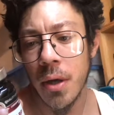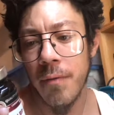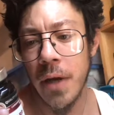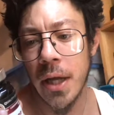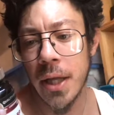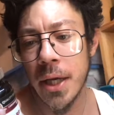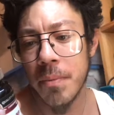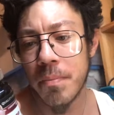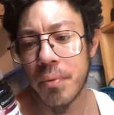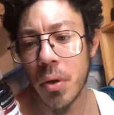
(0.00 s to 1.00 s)

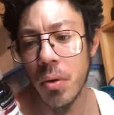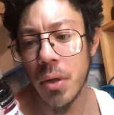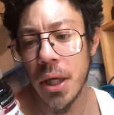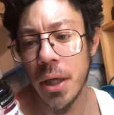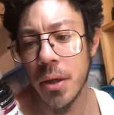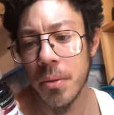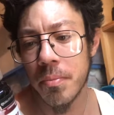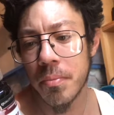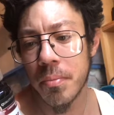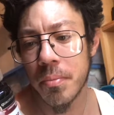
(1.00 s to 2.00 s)
valine, proline,
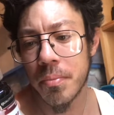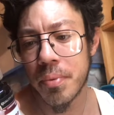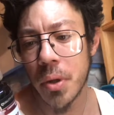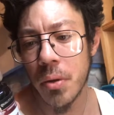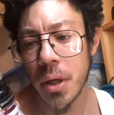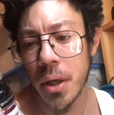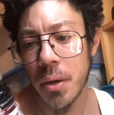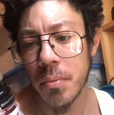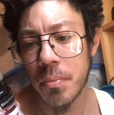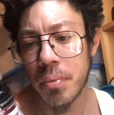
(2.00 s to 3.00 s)
proline,